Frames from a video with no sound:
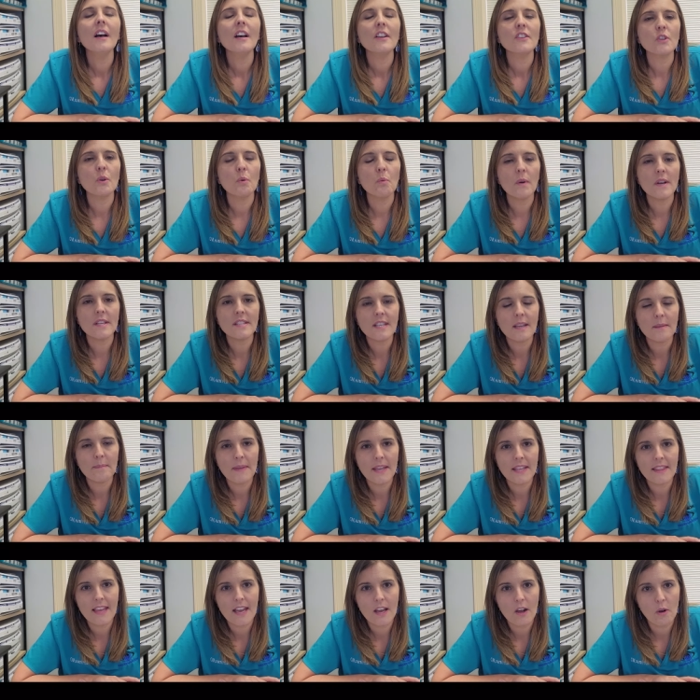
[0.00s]
So once I
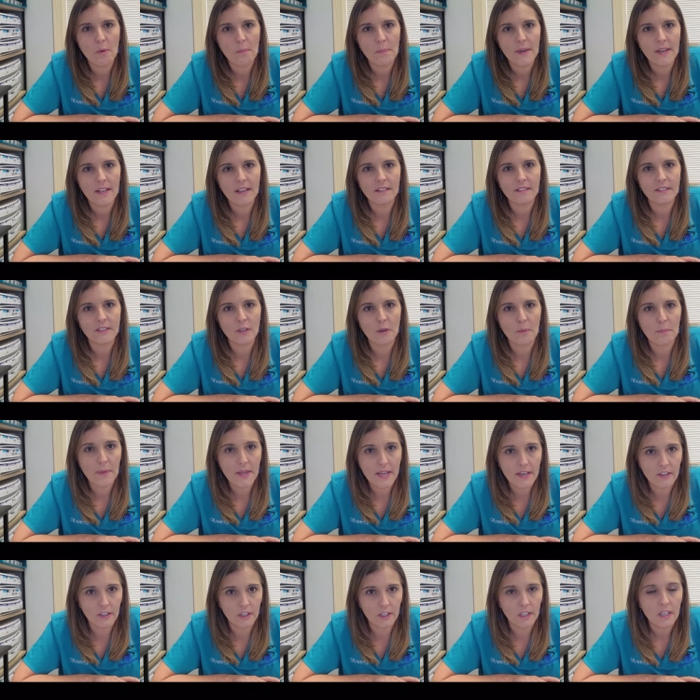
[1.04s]
made that opening a little
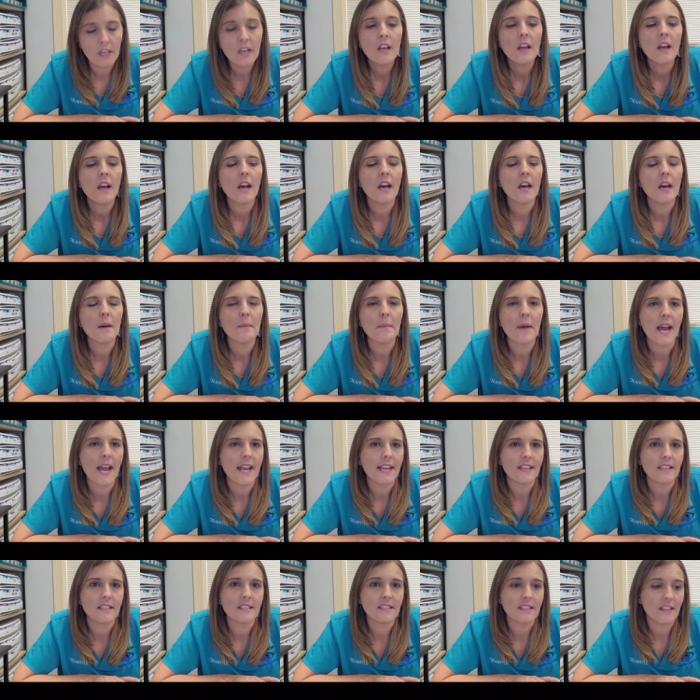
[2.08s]
bigger, I
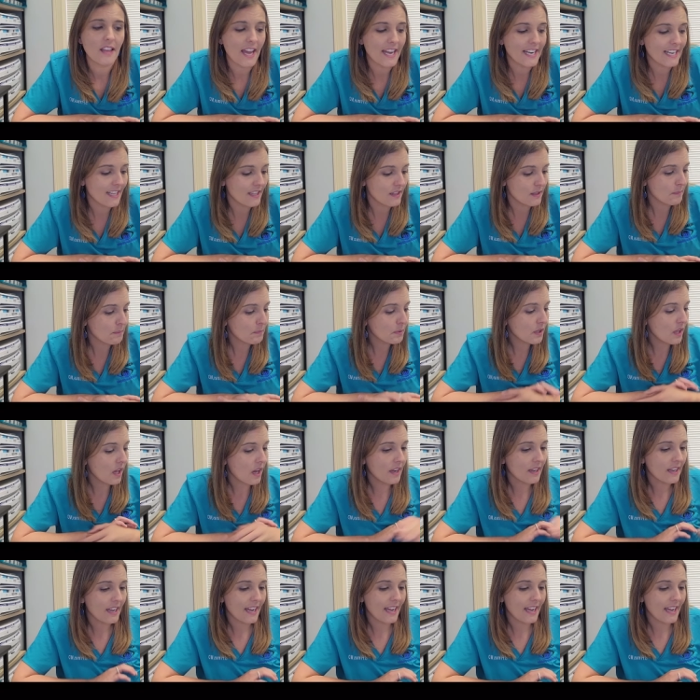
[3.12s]
can slide in the plug.